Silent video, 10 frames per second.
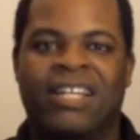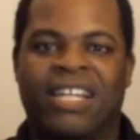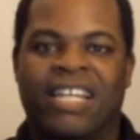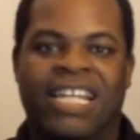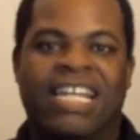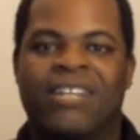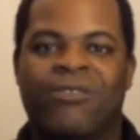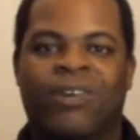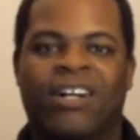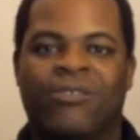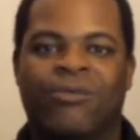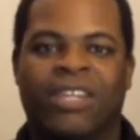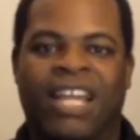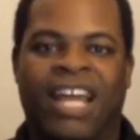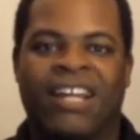anyone
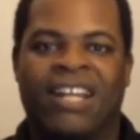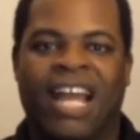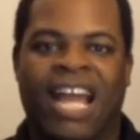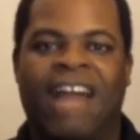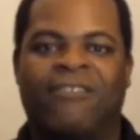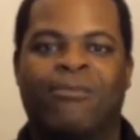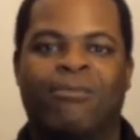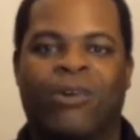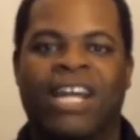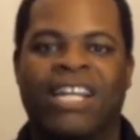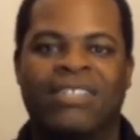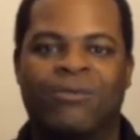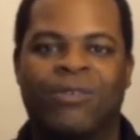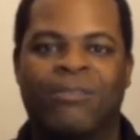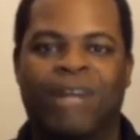with half a brain
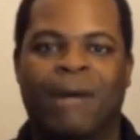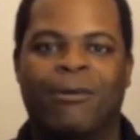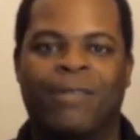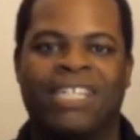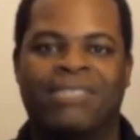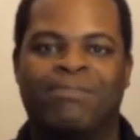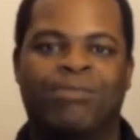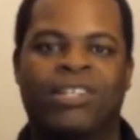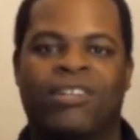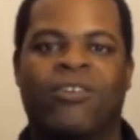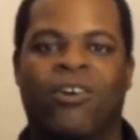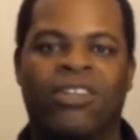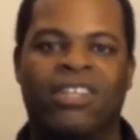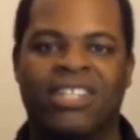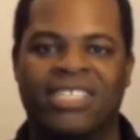would probably put her
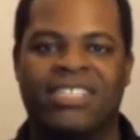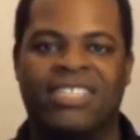on the list of